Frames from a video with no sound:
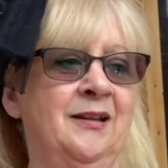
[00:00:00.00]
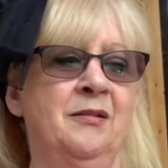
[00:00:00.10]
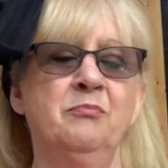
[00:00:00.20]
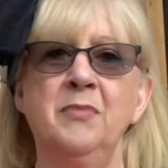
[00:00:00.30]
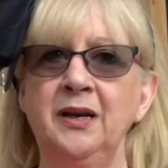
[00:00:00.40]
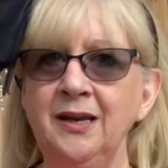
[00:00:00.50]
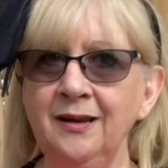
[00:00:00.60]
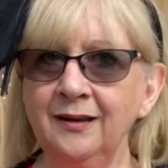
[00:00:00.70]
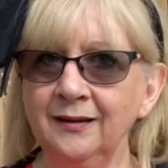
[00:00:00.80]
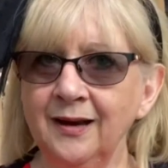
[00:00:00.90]

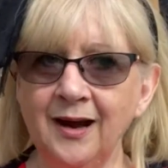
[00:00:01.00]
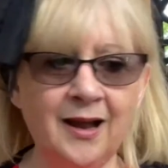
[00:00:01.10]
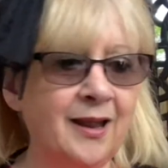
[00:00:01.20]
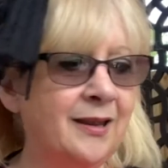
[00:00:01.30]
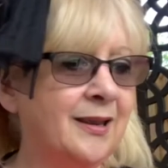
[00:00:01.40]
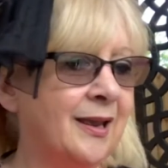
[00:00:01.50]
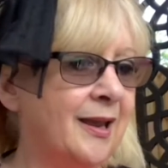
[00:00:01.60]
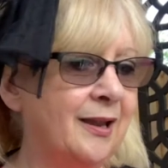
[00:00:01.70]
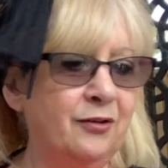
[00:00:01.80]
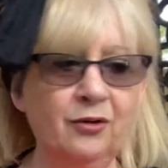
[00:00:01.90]
"Money I
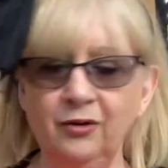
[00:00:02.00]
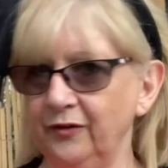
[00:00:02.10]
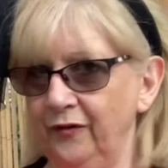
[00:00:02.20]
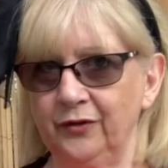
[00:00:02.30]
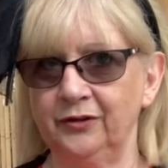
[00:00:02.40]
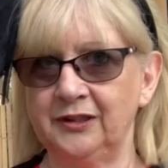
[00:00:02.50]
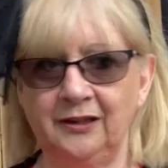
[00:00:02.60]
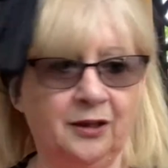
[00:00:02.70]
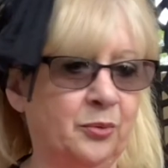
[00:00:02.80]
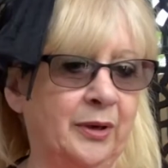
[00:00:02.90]
care not for," said the
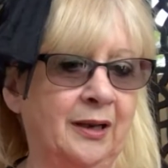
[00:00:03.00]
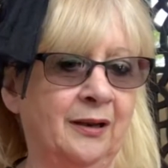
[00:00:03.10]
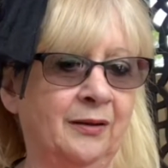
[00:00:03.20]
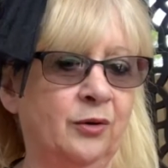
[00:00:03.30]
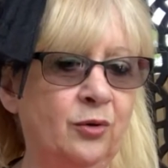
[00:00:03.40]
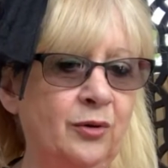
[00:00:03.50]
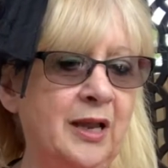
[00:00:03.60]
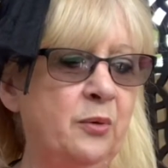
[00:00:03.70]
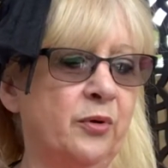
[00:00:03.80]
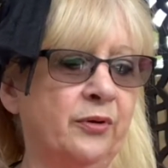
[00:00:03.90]
queen. "All I
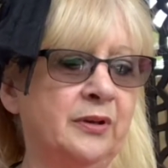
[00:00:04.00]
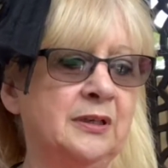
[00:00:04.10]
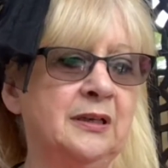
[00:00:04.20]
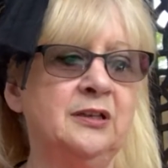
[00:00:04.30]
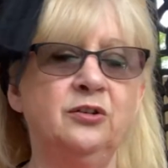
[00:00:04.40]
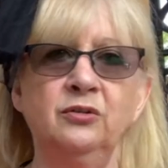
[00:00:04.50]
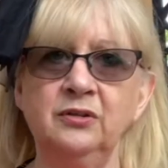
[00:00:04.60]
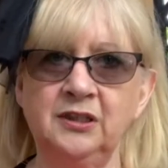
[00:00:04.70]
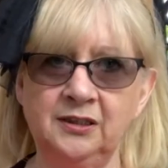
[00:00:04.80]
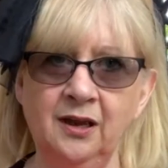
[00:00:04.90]
want is your
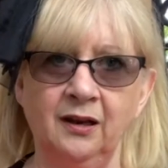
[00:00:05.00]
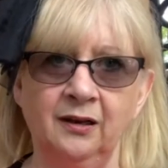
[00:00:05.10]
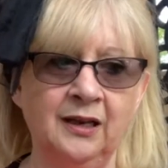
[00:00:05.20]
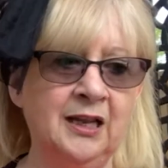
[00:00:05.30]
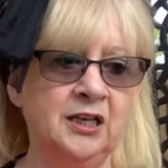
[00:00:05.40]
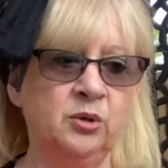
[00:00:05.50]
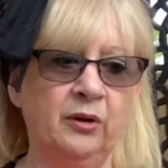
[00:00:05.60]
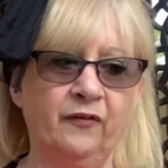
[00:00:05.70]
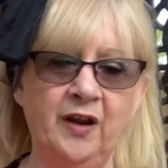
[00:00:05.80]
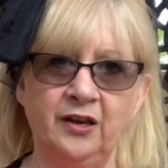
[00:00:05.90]
son to
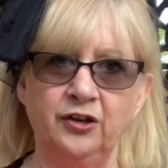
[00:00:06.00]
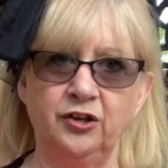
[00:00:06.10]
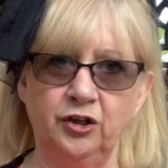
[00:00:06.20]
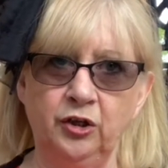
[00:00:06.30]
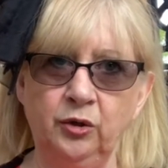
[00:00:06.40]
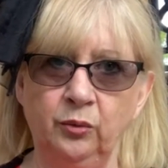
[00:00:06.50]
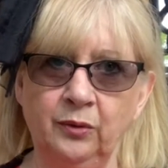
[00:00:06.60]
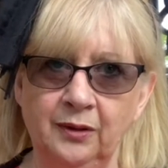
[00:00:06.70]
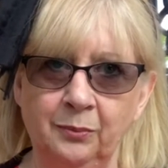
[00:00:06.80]
avenge you and